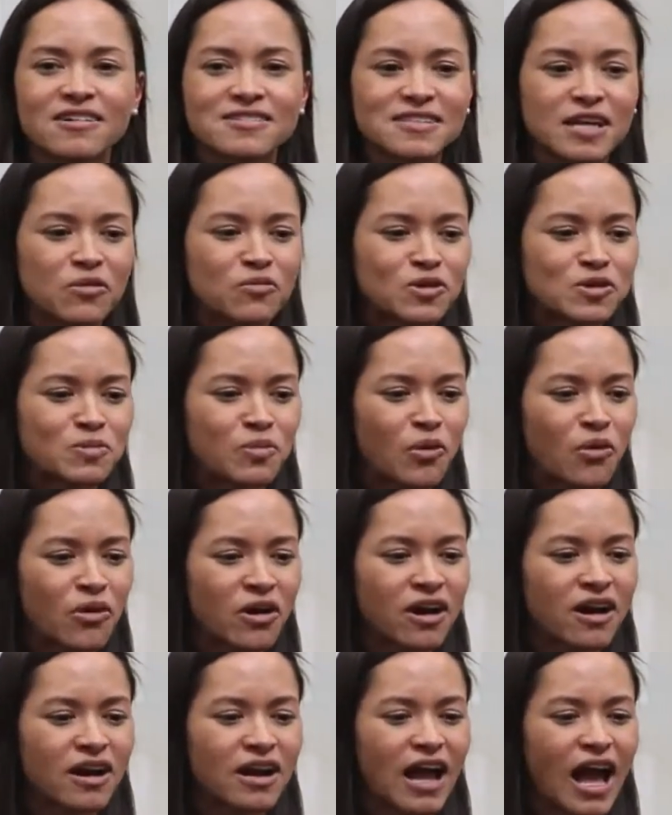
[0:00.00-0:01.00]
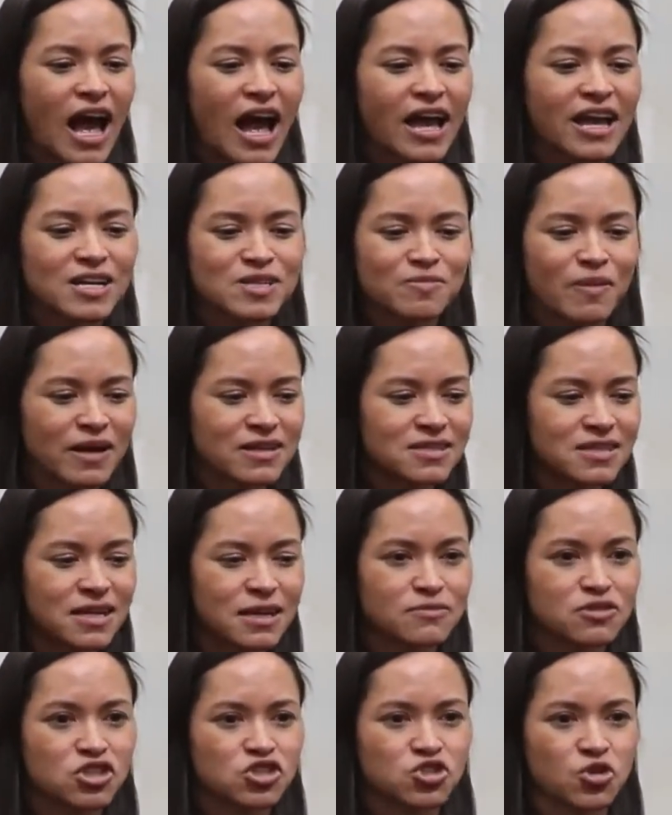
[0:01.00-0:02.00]
our son was born, I expected
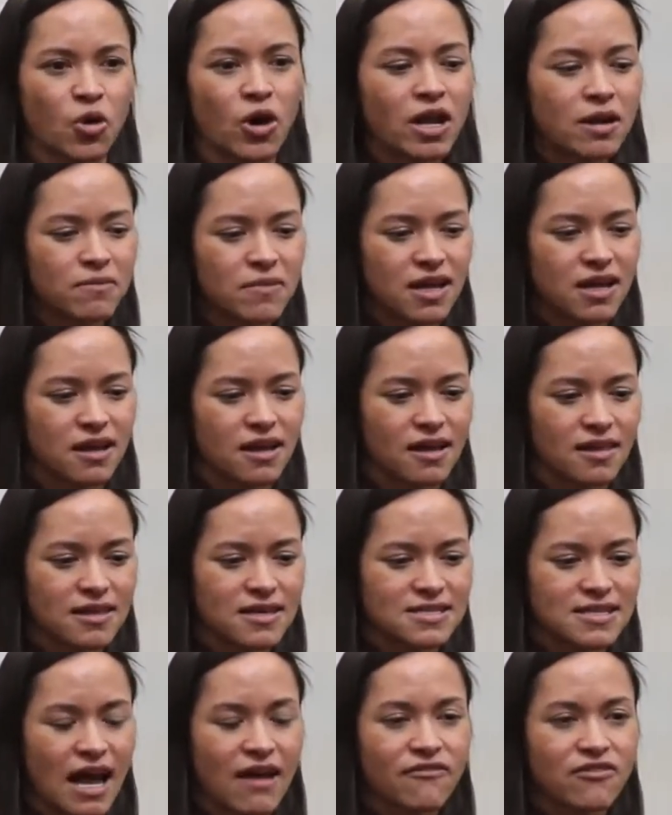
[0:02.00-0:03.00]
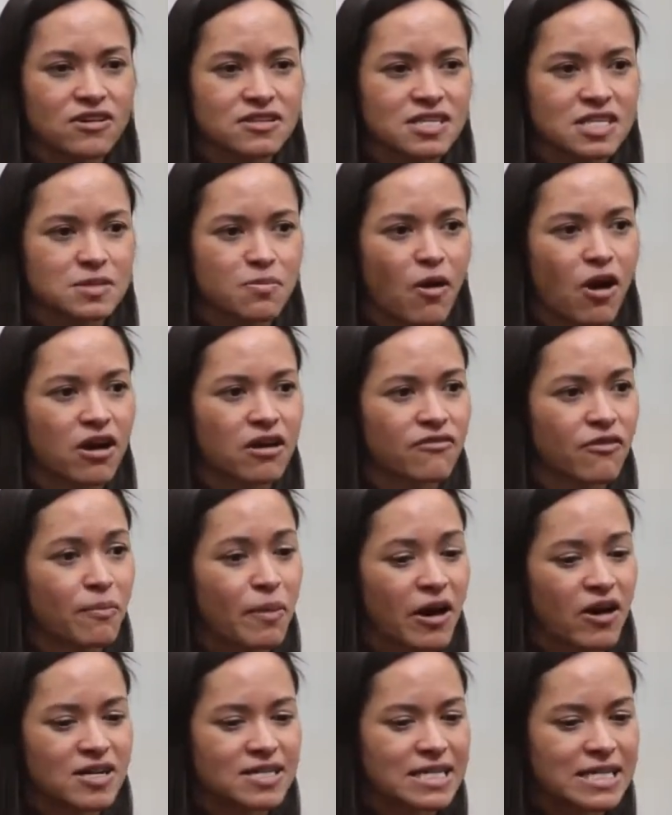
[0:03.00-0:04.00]
him to join me in these efforts as part of a
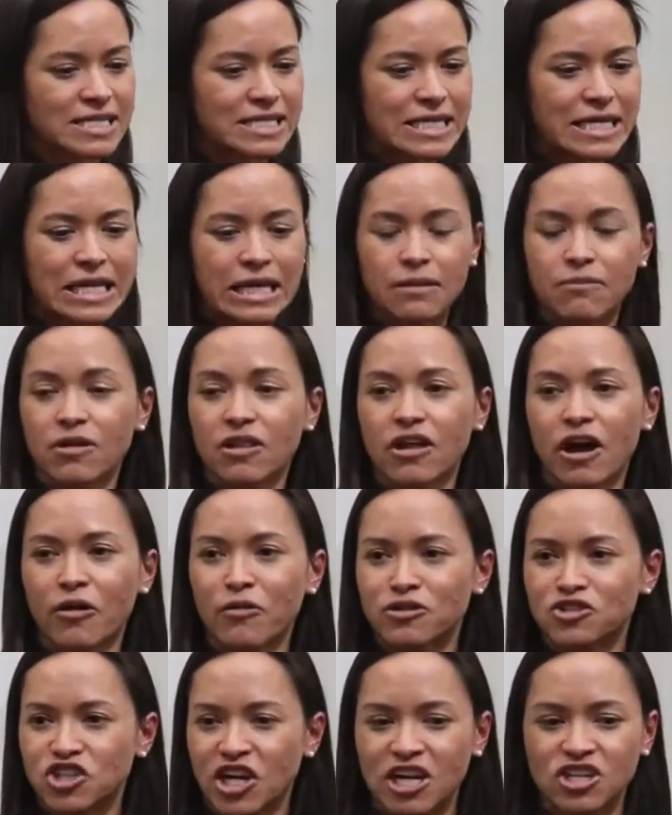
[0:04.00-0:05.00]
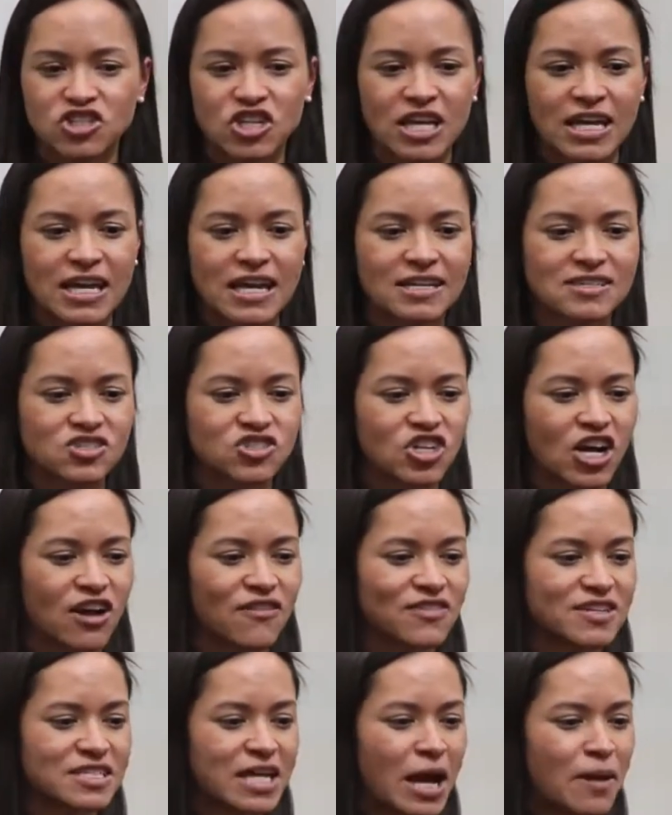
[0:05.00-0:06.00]
parenting team, along with changing his share
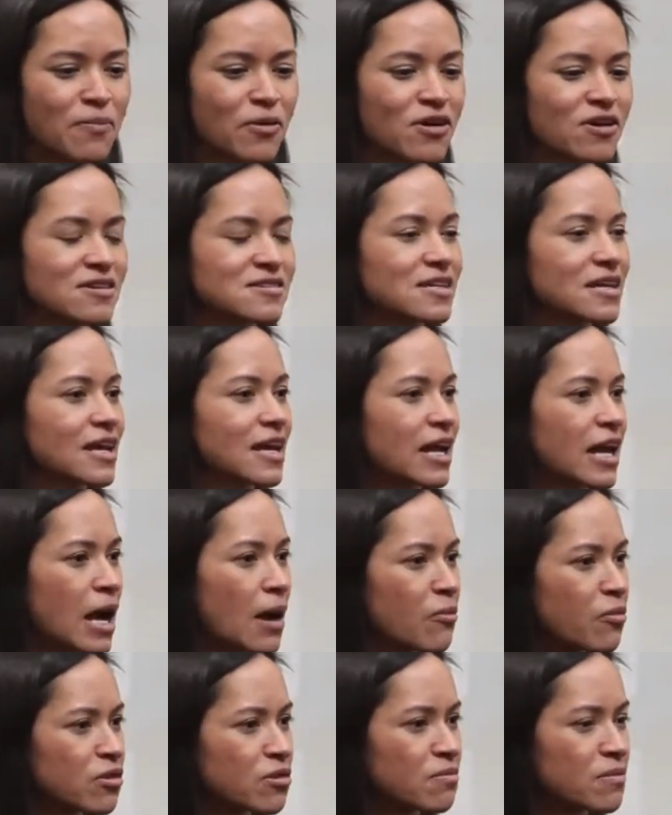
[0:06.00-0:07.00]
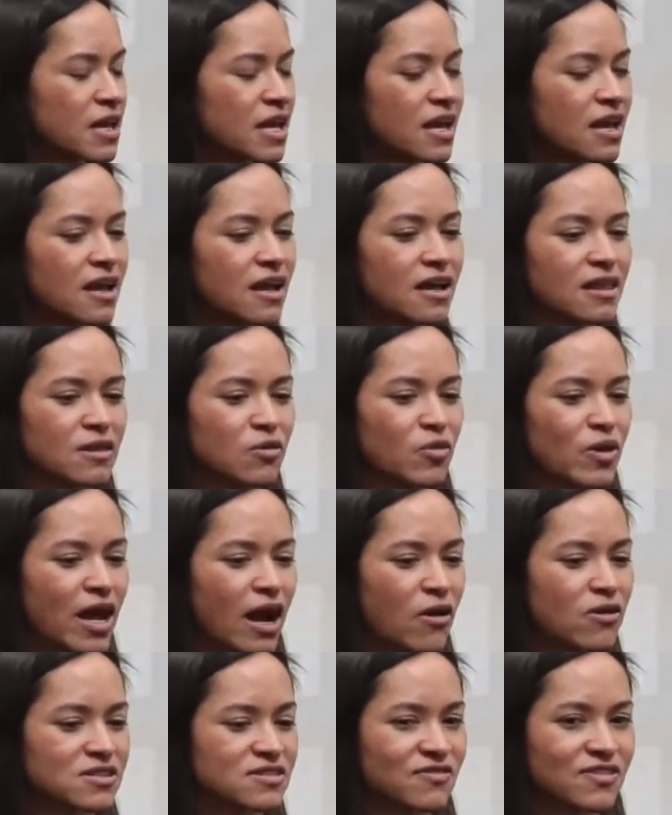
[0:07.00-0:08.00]
of the diapers and getting up with me in the wee
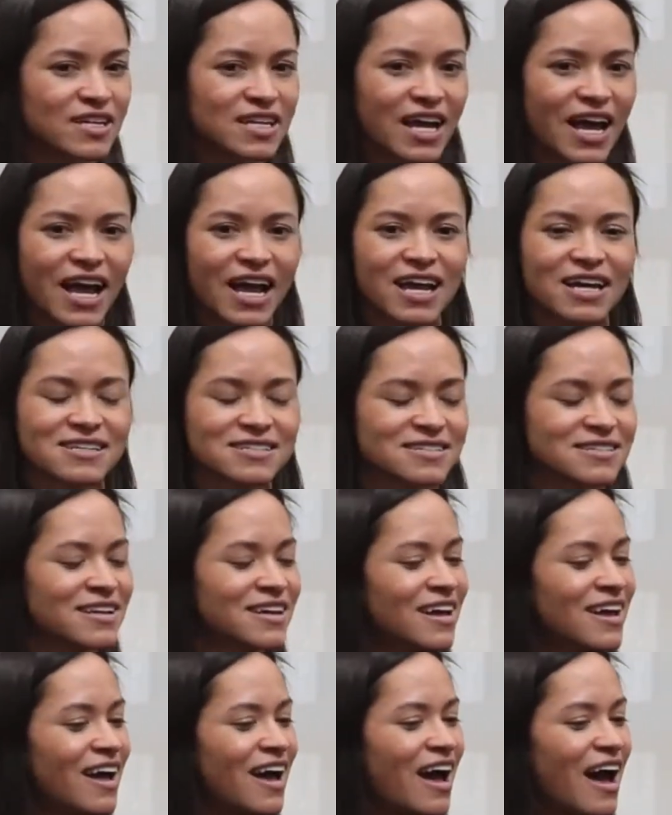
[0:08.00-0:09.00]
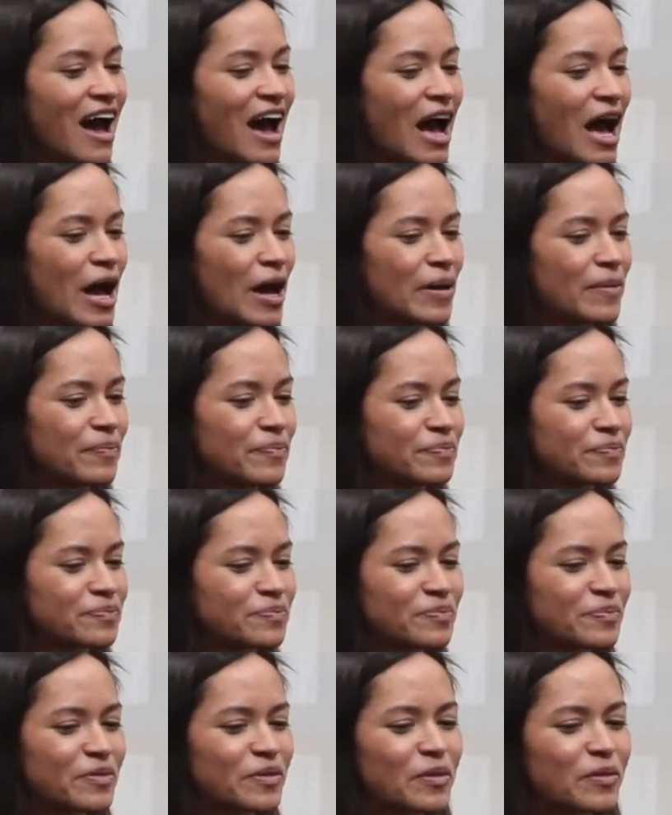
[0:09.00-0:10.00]
hours of the night. Um,
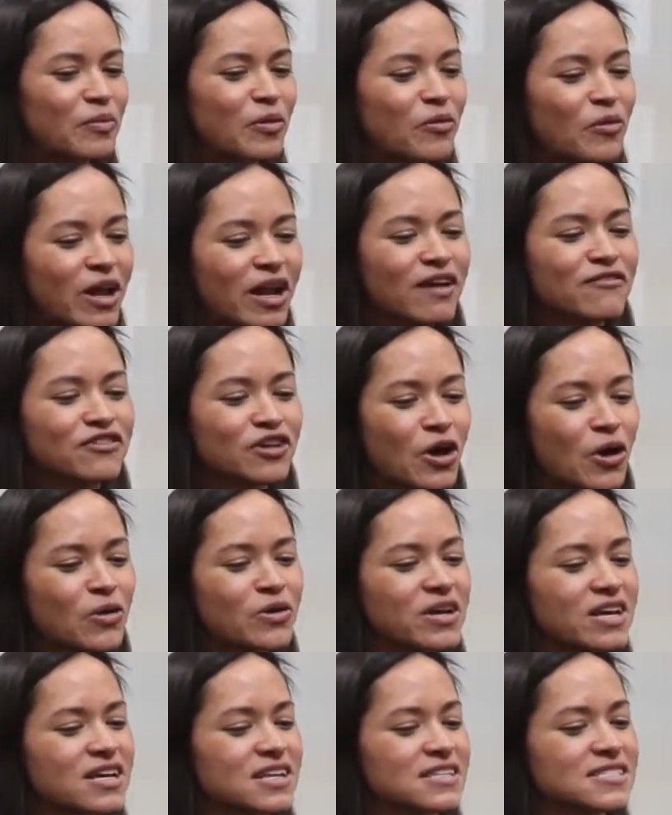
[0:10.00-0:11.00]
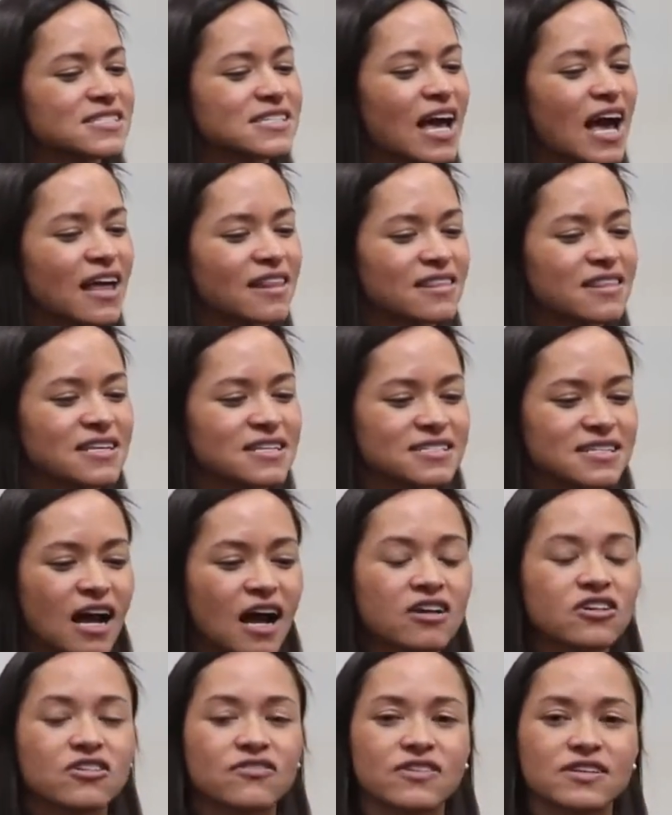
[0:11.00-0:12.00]
but what I've noticed at these
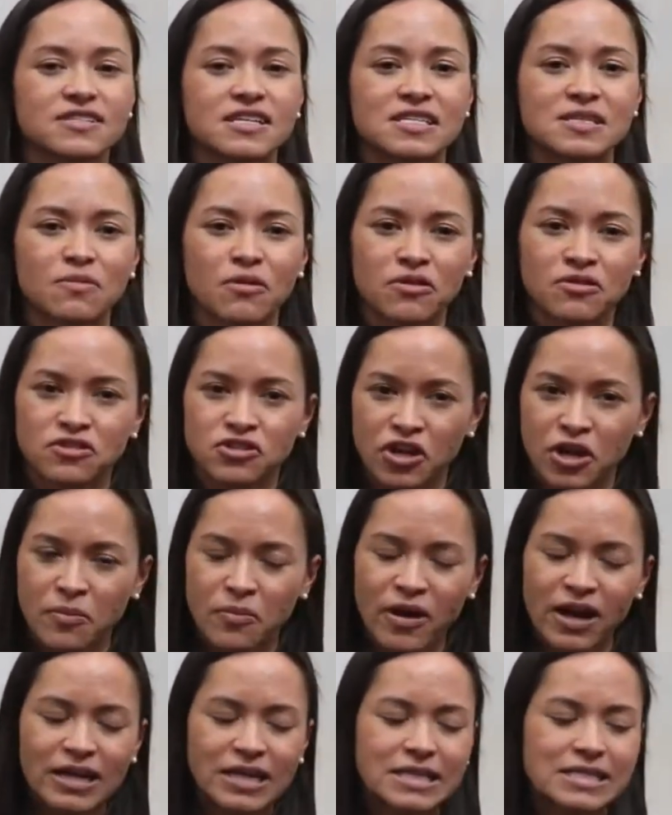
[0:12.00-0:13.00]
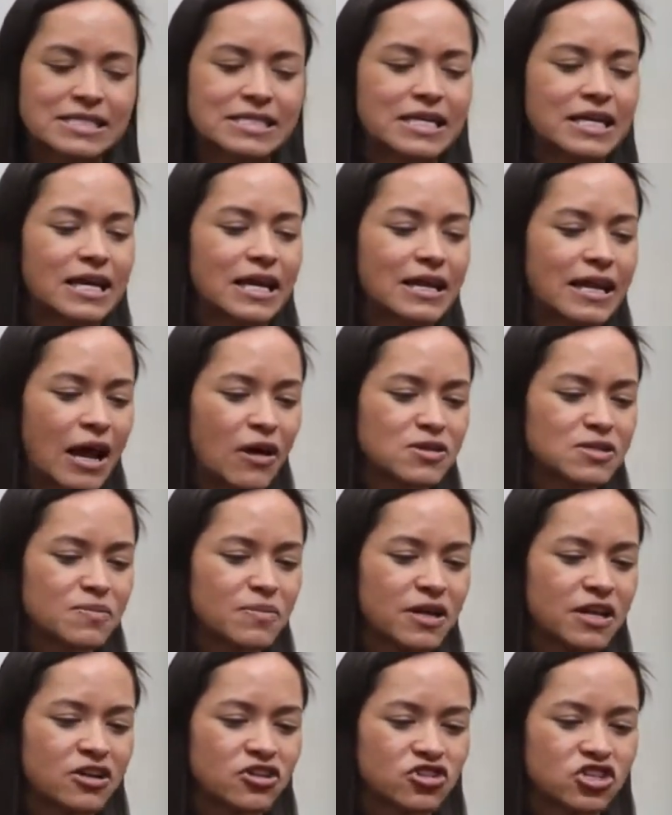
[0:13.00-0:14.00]
doctor visits, both during pregnancy and now as a
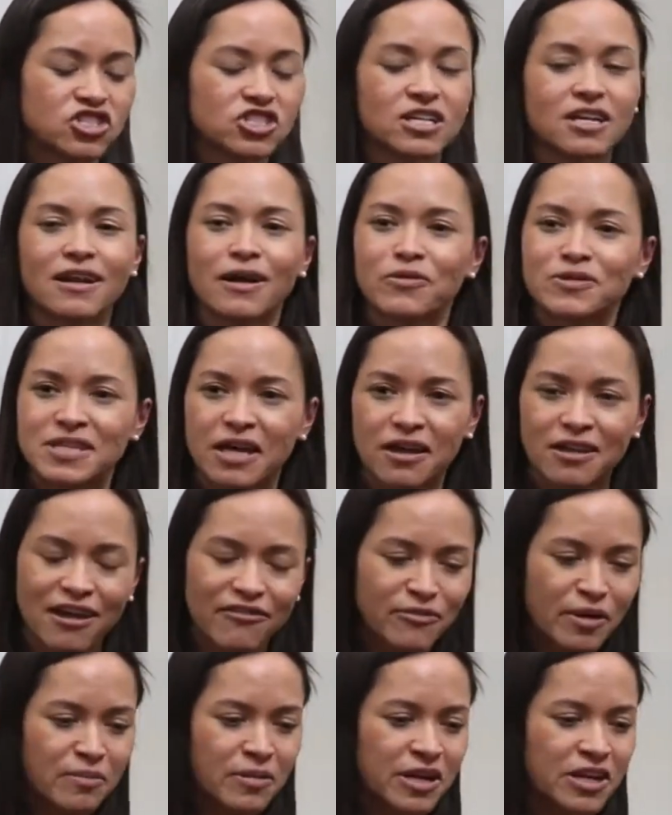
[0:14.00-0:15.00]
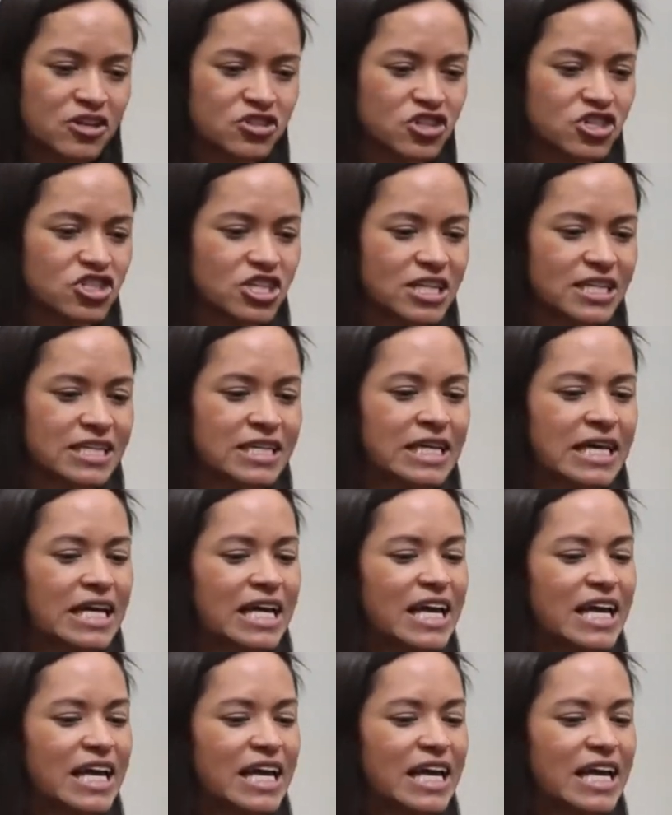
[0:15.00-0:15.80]
pediatrician, I will say I love my pediatrician,